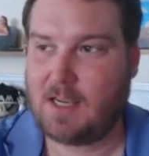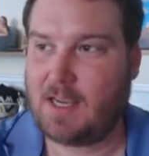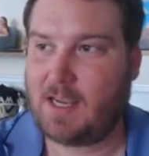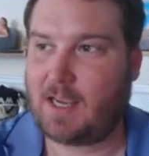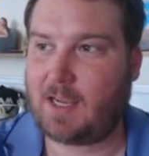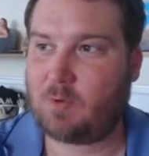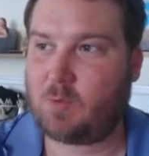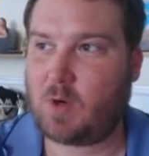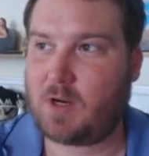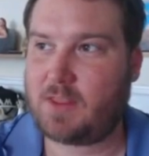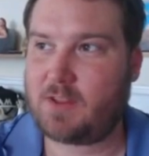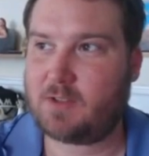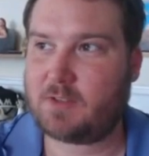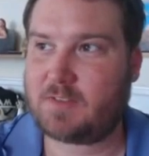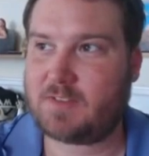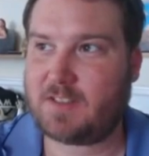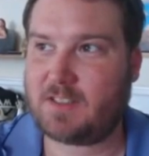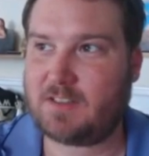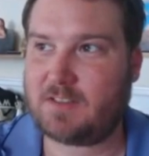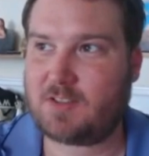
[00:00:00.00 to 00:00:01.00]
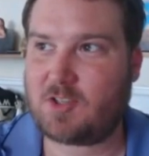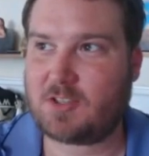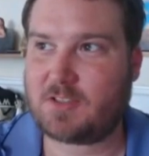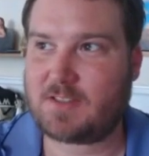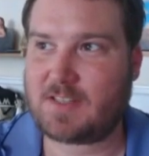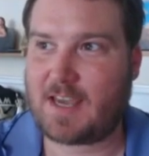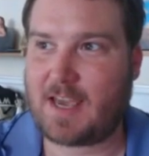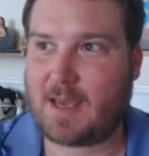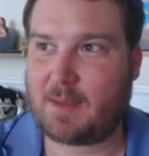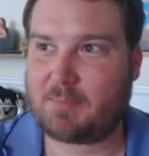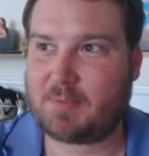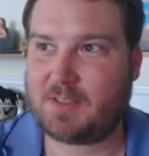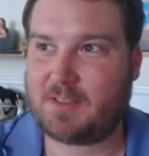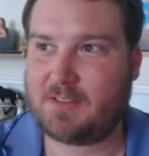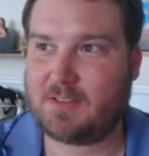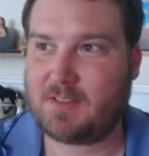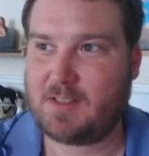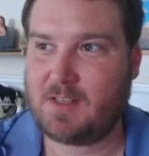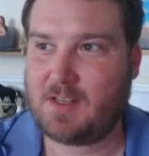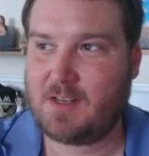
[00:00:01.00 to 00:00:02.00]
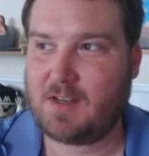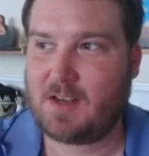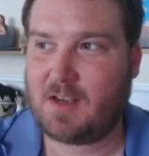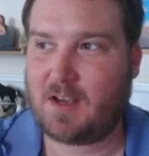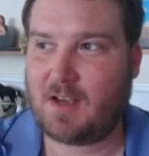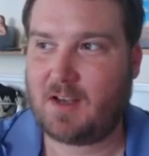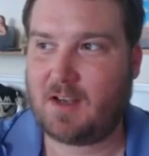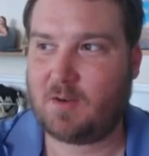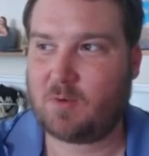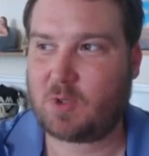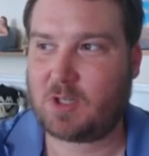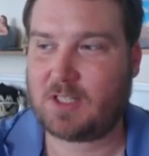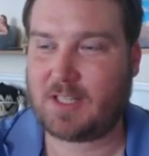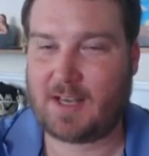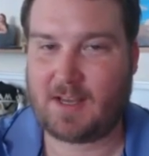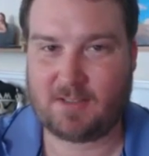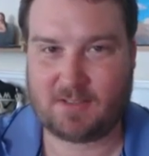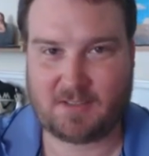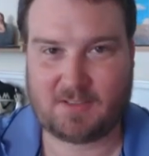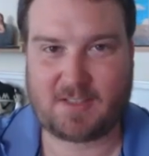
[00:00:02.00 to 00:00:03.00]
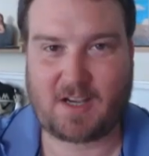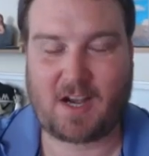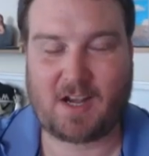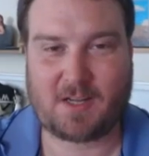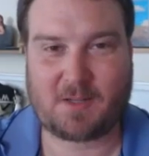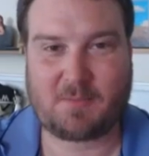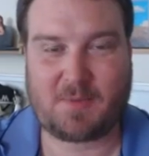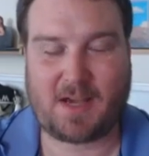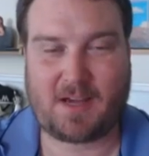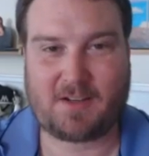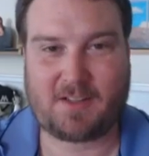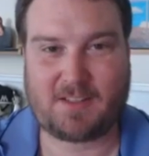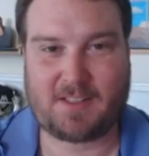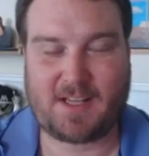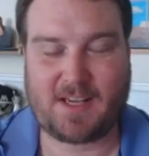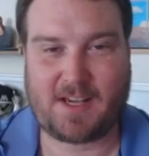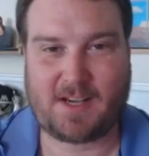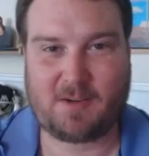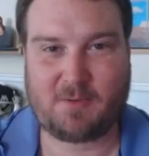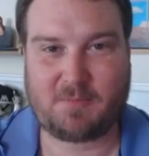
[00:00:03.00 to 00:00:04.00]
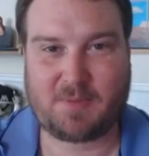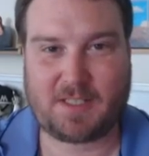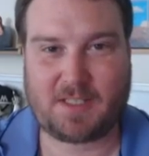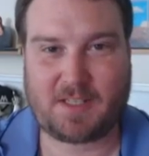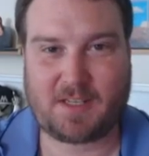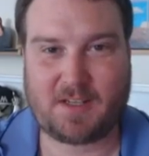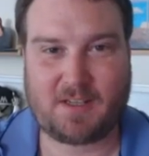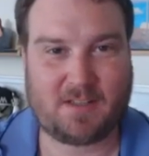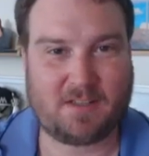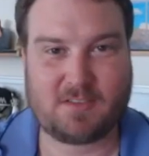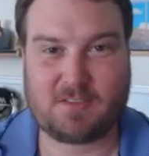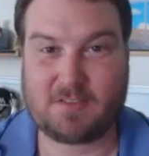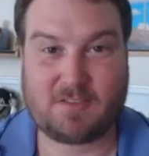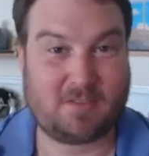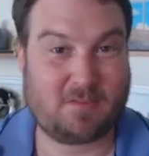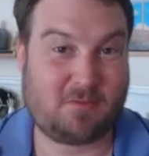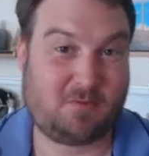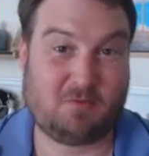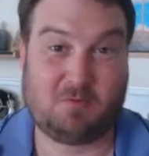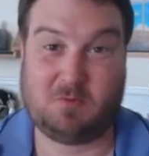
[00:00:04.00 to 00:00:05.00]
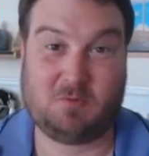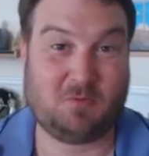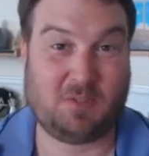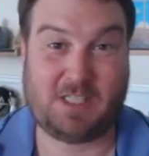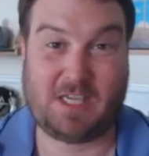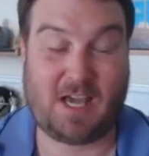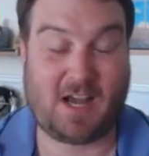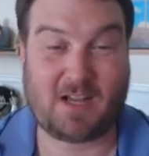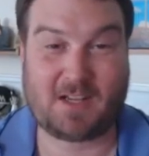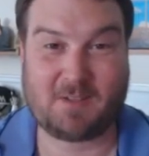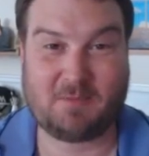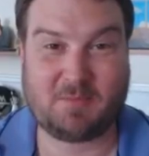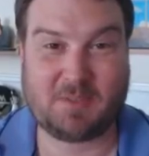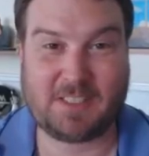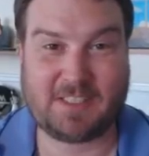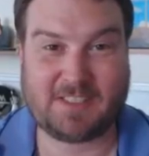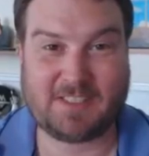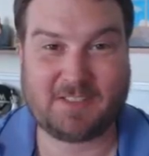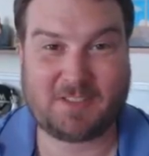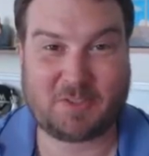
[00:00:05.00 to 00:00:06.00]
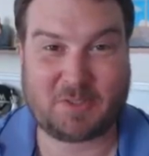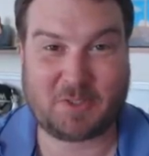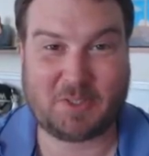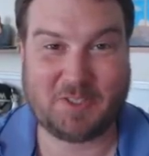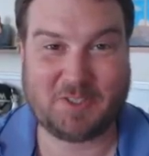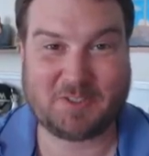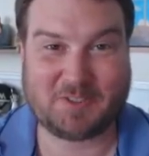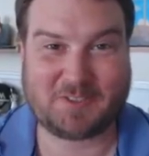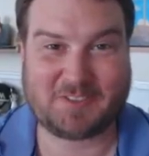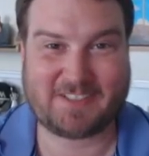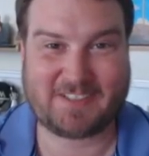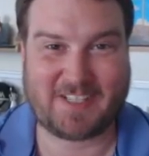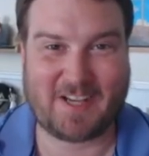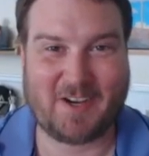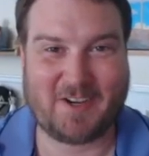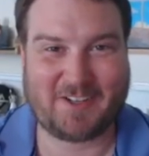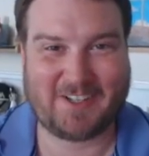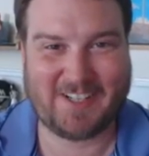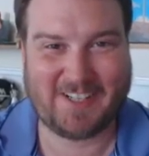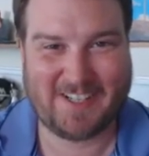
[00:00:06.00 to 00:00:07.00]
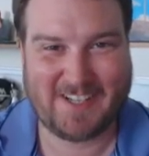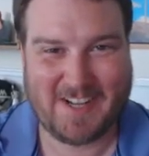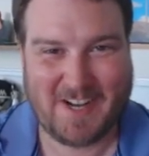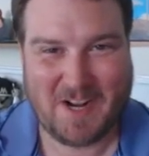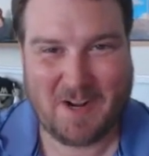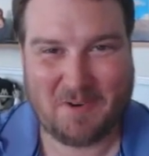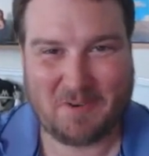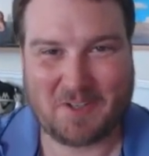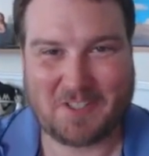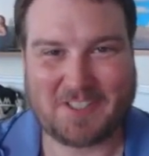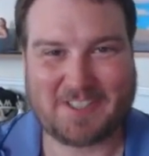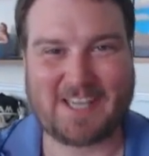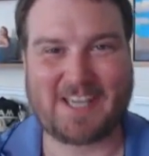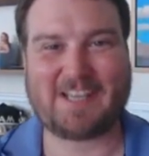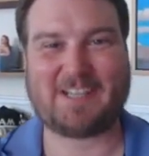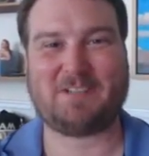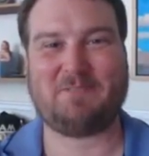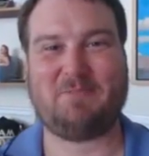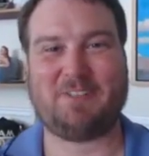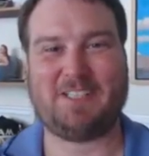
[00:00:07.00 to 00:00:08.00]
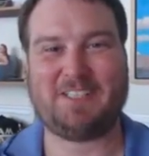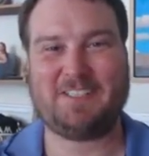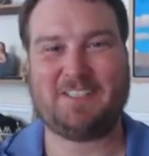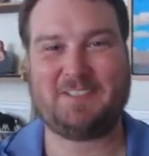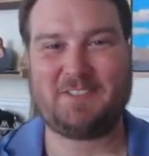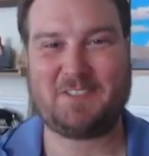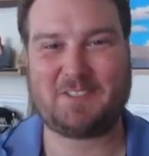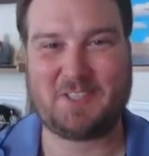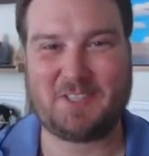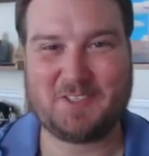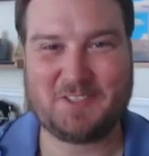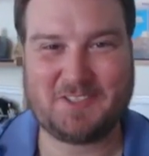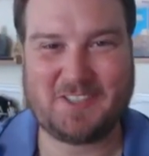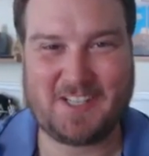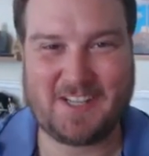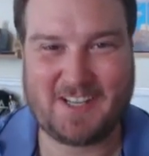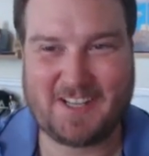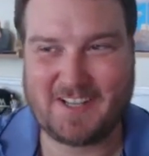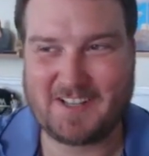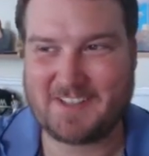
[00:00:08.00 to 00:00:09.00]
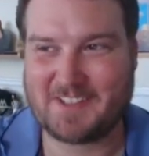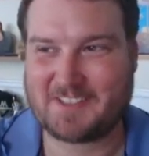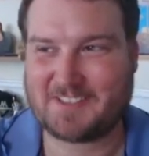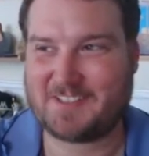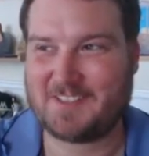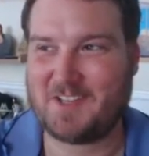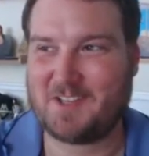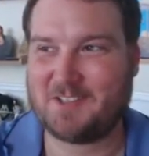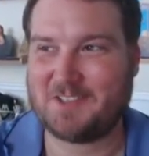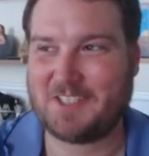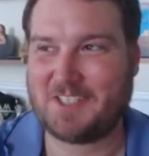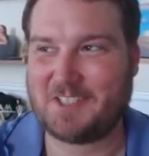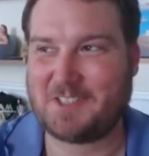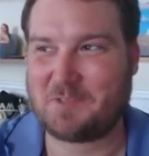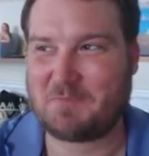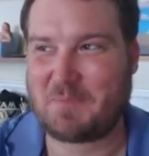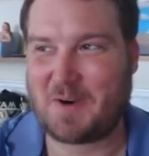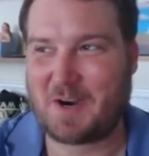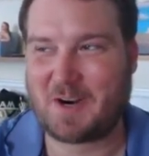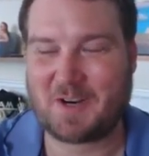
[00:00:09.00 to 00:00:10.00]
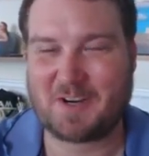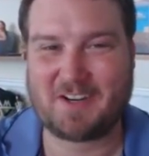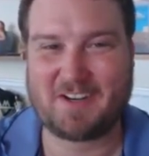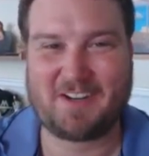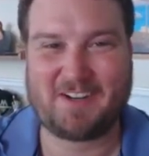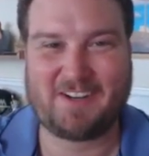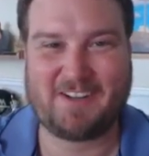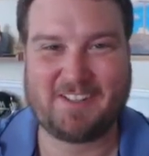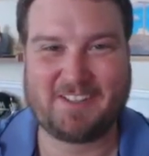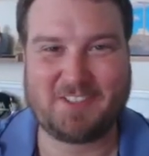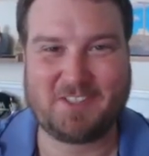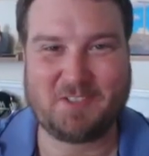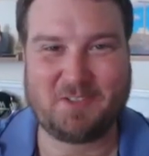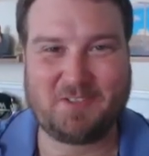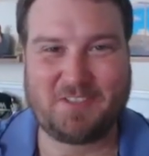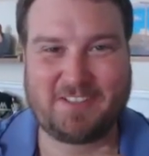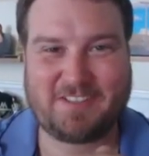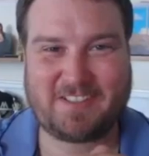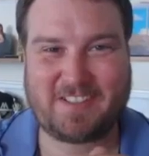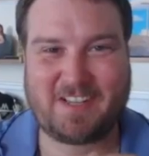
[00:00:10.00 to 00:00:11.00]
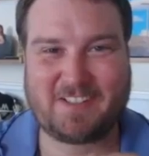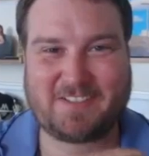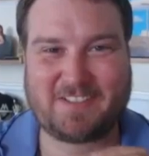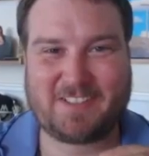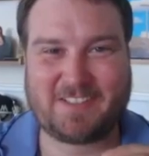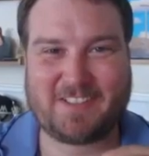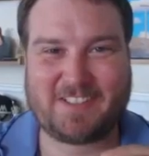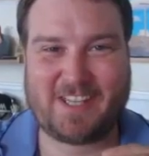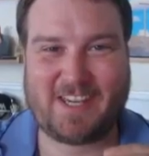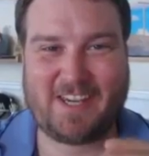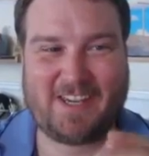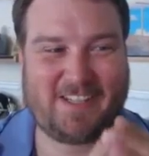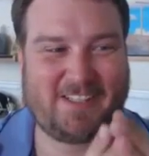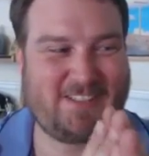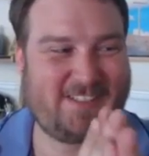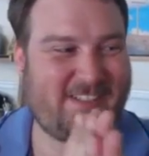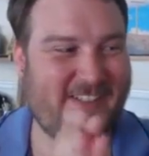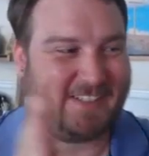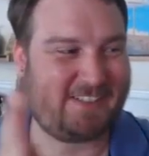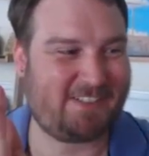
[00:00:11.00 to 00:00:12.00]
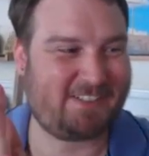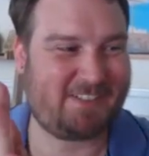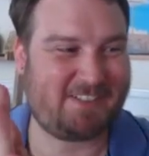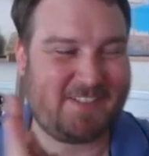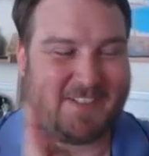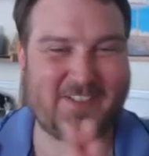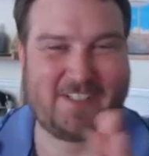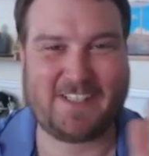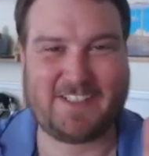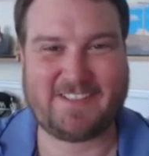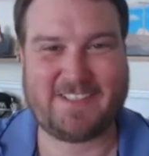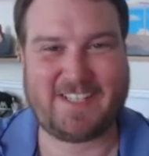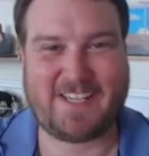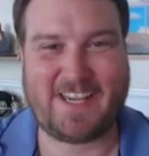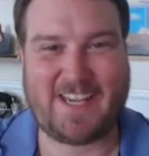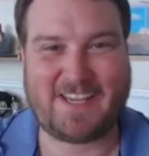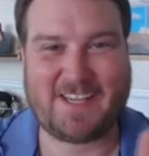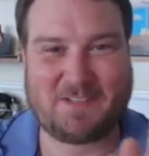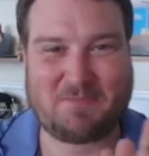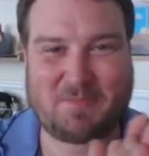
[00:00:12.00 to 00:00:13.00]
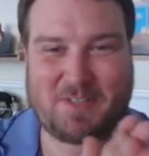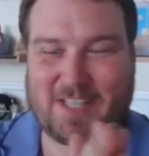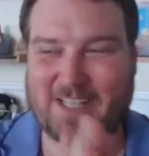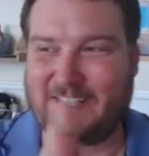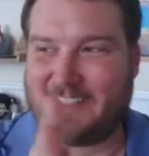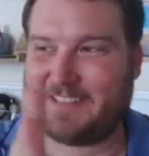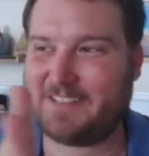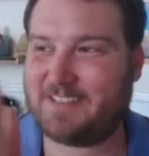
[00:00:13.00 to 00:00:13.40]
And one of those things just happened. We're allowed to talk about it now because we got completely screwed. So when you get completely screwed, there's no legal bar on you discussing the case, and there's no NDA in place.